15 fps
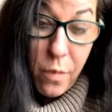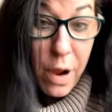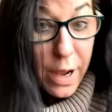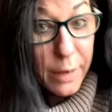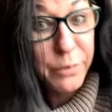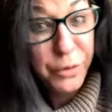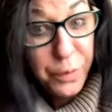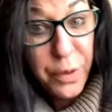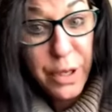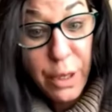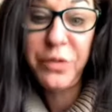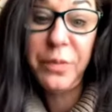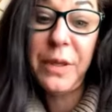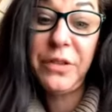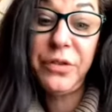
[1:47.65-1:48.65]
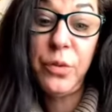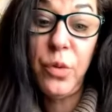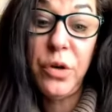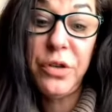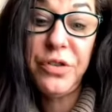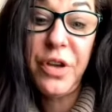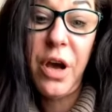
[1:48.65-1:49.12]
I'm smoking. This is my
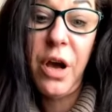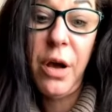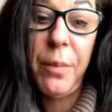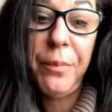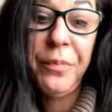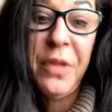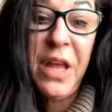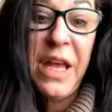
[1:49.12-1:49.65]
source. Um,